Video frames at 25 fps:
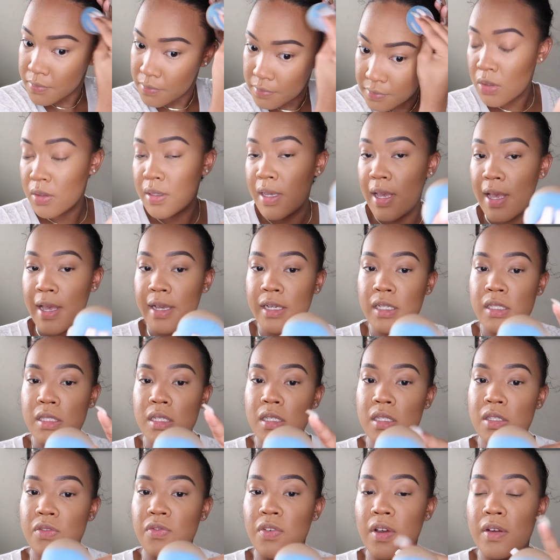So the
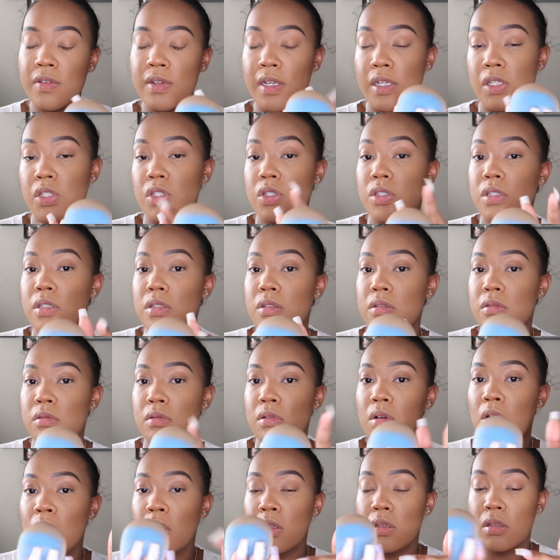excess foundation
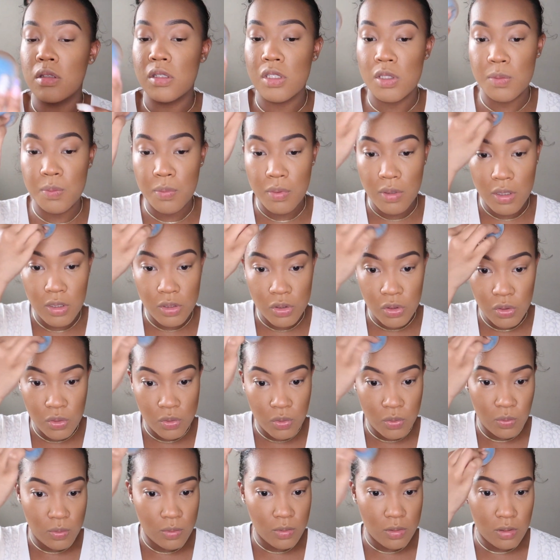on the
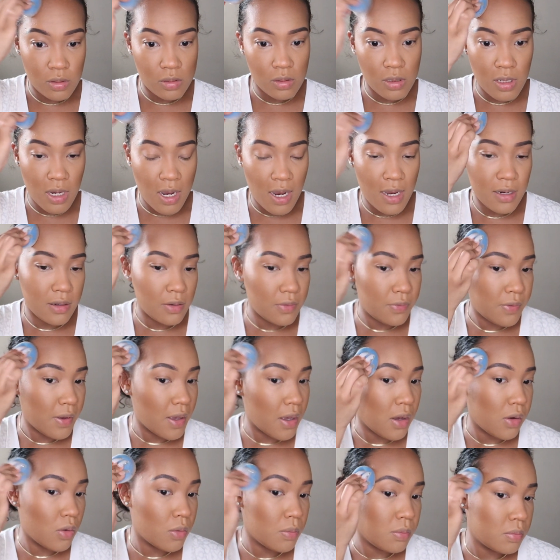sponge would kind of
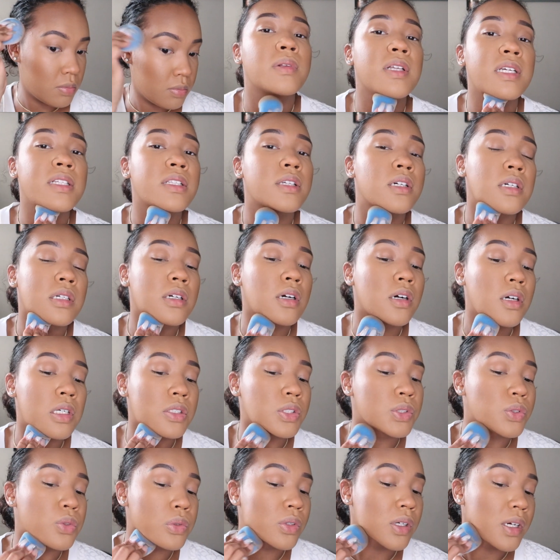help blend the
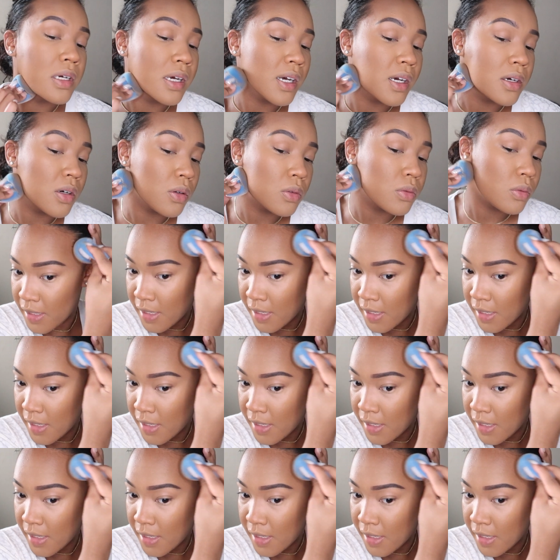contour out.